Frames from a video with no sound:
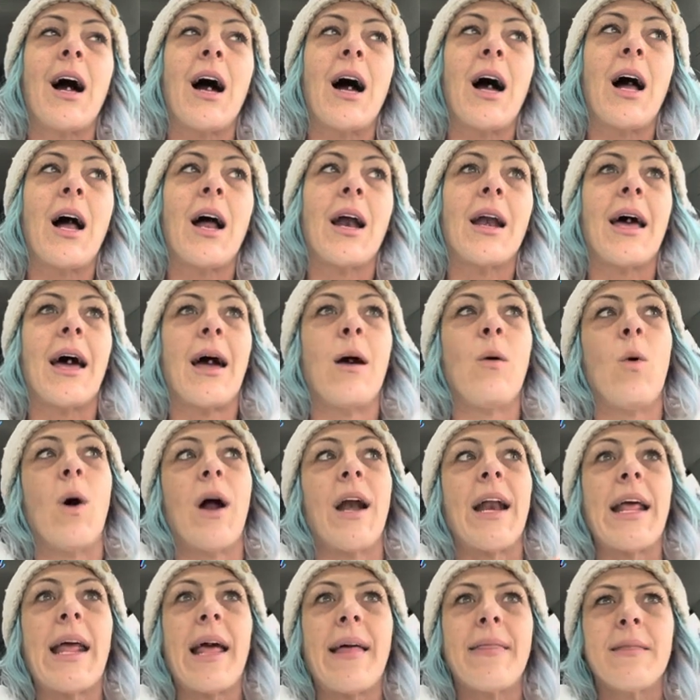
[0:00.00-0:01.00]
God, I
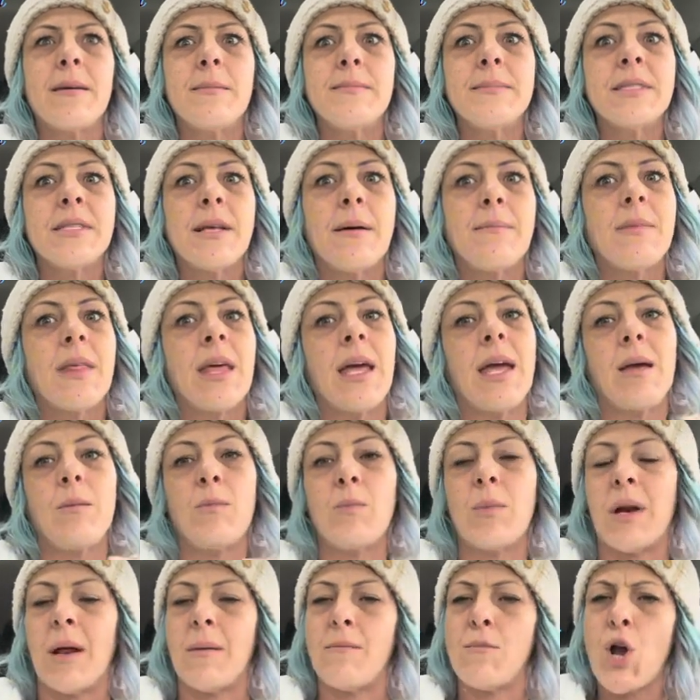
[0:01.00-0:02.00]
wanna get them something,
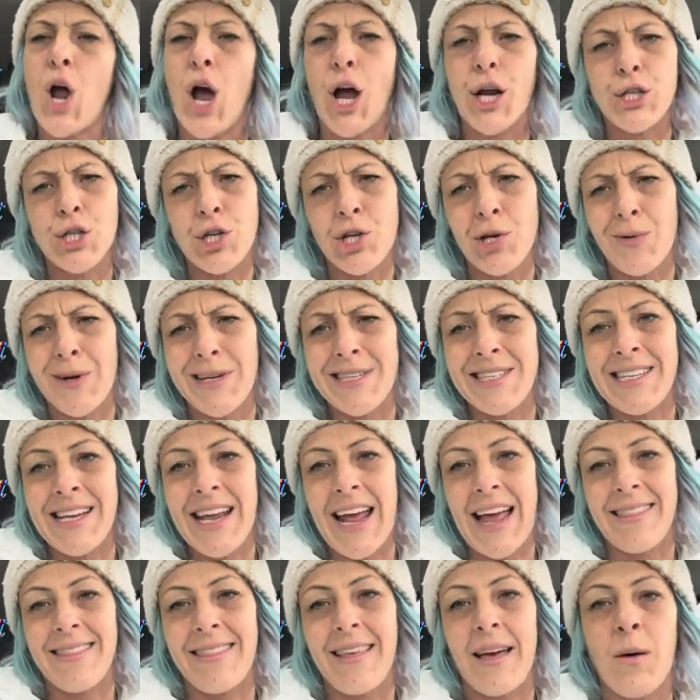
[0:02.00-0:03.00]
but I'm not sure what to
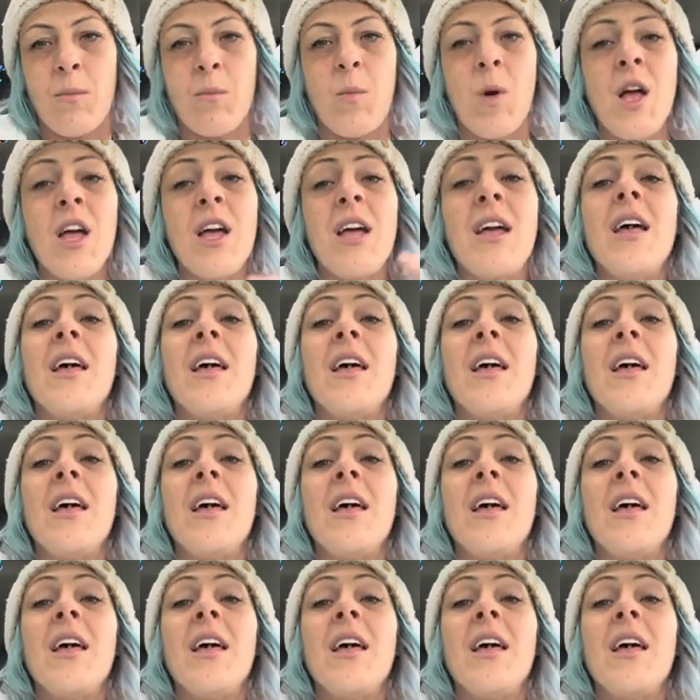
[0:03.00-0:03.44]
get them,